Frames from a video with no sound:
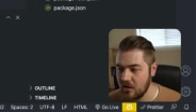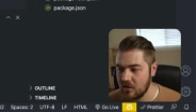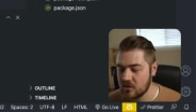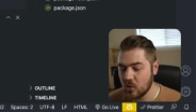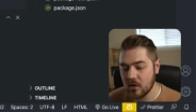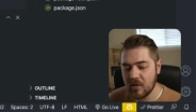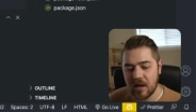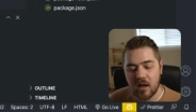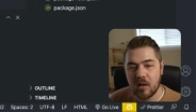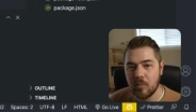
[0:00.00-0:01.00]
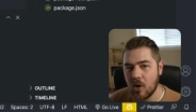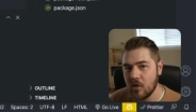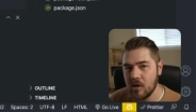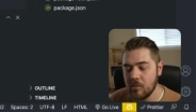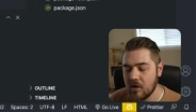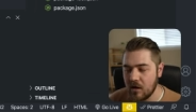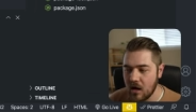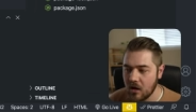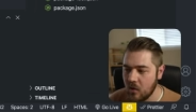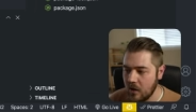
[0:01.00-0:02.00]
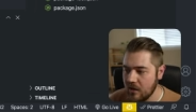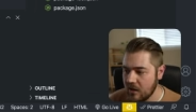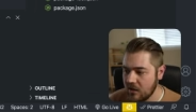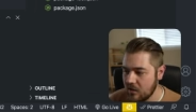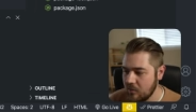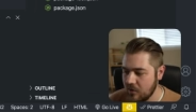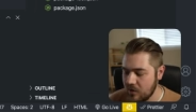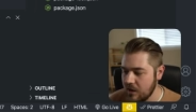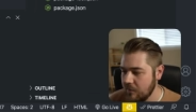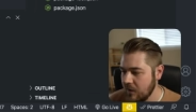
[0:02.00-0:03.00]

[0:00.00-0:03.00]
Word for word: sort of like a component, but not quite like a component.